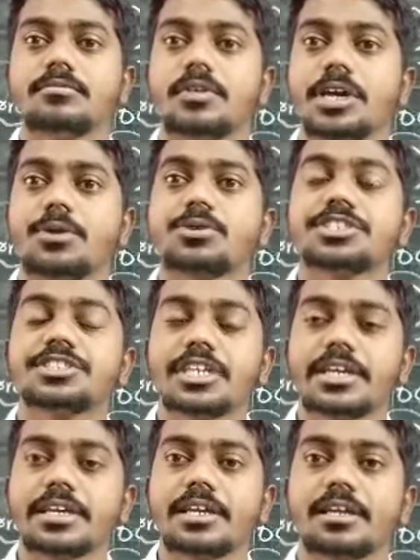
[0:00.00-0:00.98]
erosion
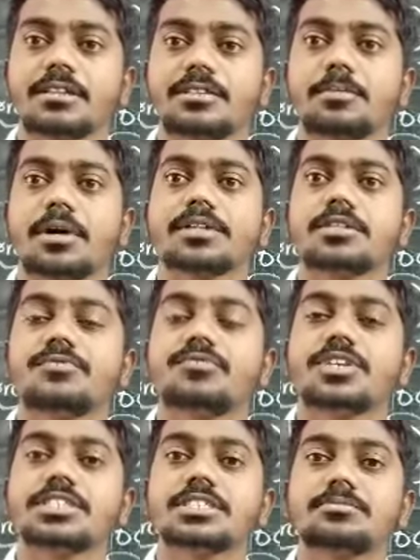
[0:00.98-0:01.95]
cycle, the process in
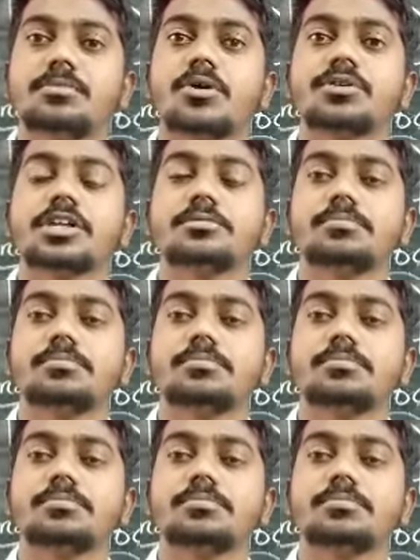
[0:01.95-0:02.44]
which mountain,